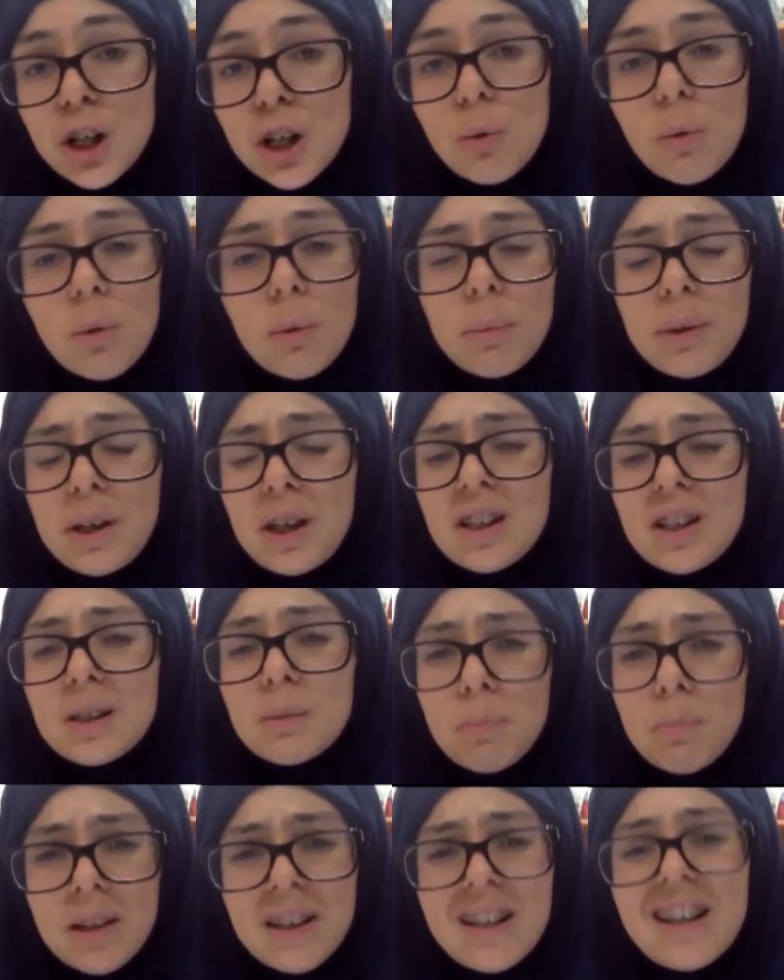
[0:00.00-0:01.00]
you will be
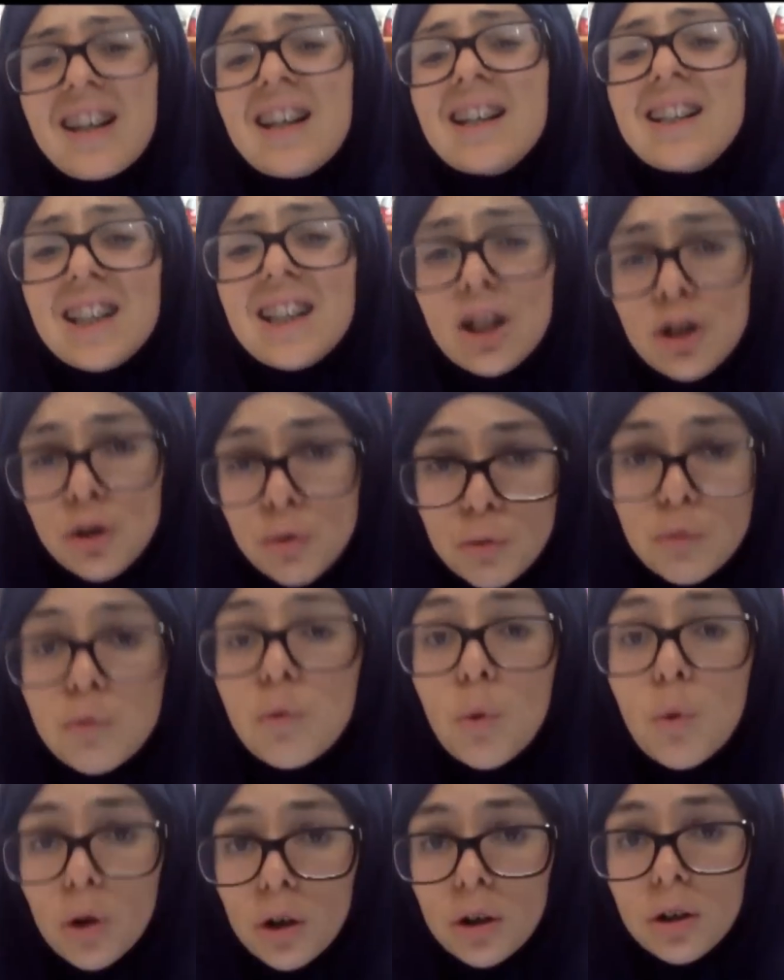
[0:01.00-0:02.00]
splitting it into
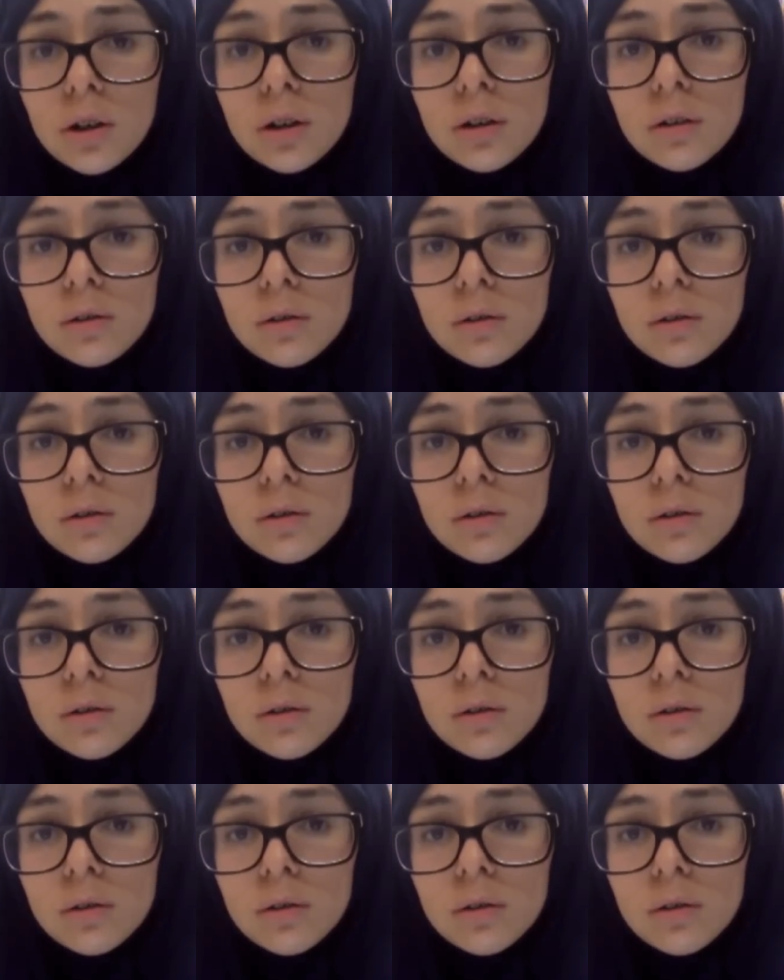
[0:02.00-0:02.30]
4,